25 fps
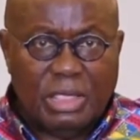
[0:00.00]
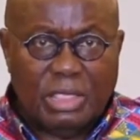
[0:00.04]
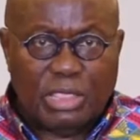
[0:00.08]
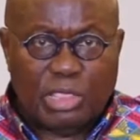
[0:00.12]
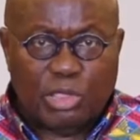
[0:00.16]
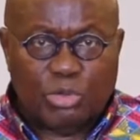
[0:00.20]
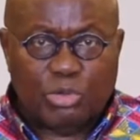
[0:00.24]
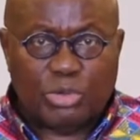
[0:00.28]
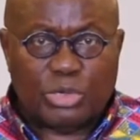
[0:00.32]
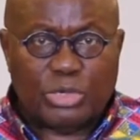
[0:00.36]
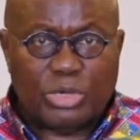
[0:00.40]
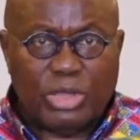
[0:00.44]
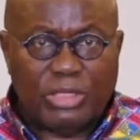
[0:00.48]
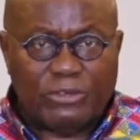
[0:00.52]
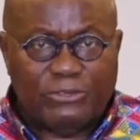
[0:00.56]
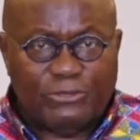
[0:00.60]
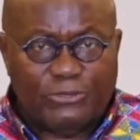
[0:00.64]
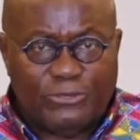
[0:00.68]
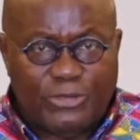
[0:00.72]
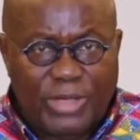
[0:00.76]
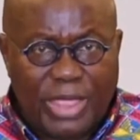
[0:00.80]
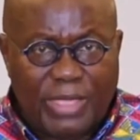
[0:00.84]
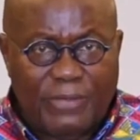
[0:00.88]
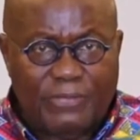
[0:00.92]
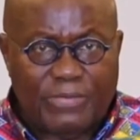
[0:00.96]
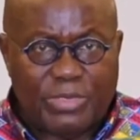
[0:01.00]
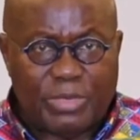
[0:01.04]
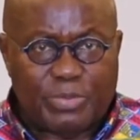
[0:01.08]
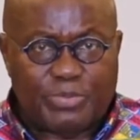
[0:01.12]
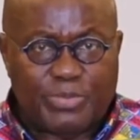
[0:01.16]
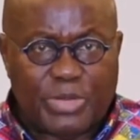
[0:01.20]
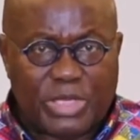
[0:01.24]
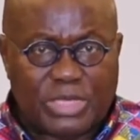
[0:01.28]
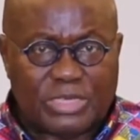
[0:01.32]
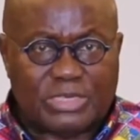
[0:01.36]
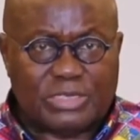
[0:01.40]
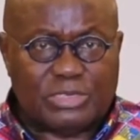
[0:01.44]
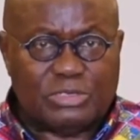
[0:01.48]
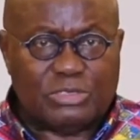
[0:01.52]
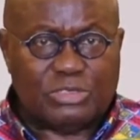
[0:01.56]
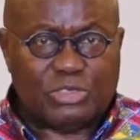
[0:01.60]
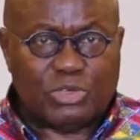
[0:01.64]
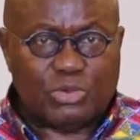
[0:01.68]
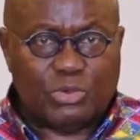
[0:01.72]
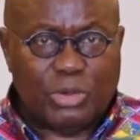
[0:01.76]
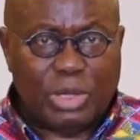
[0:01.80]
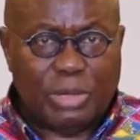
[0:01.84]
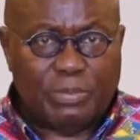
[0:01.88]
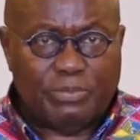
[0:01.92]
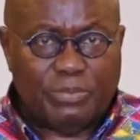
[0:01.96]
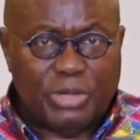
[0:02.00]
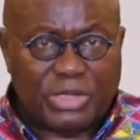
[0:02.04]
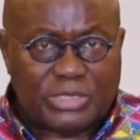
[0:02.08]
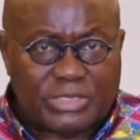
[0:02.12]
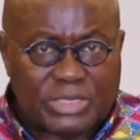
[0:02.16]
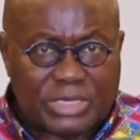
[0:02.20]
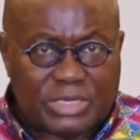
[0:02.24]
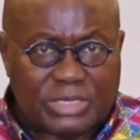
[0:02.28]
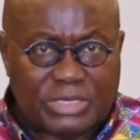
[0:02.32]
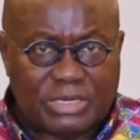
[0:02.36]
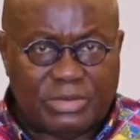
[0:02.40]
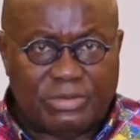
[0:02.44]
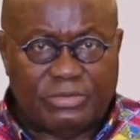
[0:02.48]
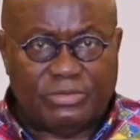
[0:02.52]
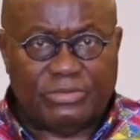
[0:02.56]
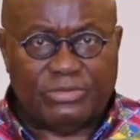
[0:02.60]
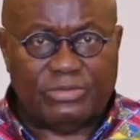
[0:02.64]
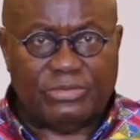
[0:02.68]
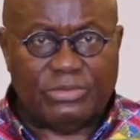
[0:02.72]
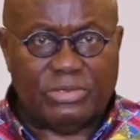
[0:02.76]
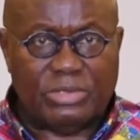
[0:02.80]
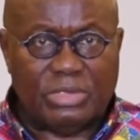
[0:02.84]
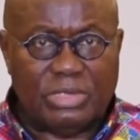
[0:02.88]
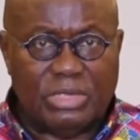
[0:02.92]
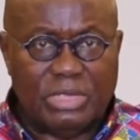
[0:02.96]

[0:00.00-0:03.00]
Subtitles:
you will not find the persons who are positive,